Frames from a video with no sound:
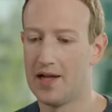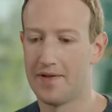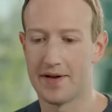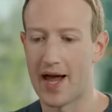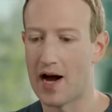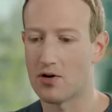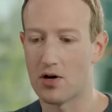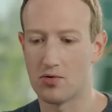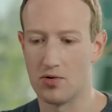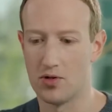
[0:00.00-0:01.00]
in the
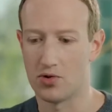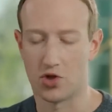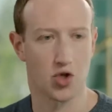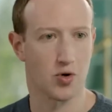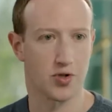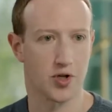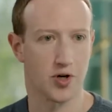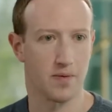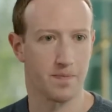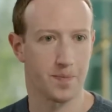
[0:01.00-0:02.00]
narrow
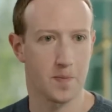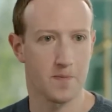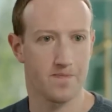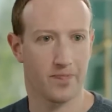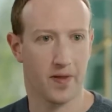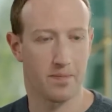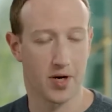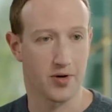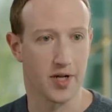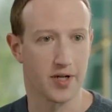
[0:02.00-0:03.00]
short-term
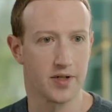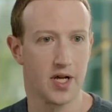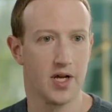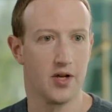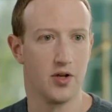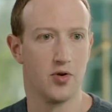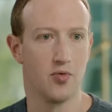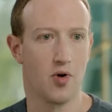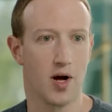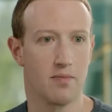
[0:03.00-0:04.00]
period,
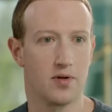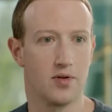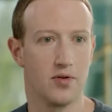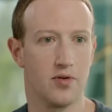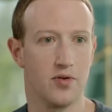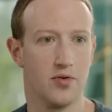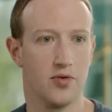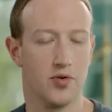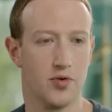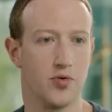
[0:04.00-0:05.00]

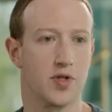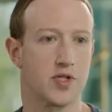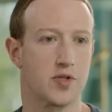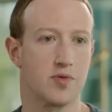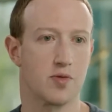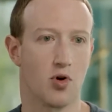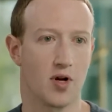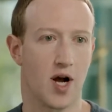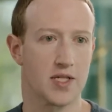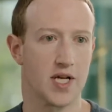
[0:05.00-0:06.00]
you consumed some more
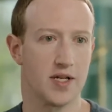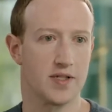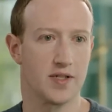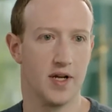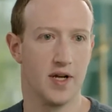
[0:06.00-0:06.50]
content.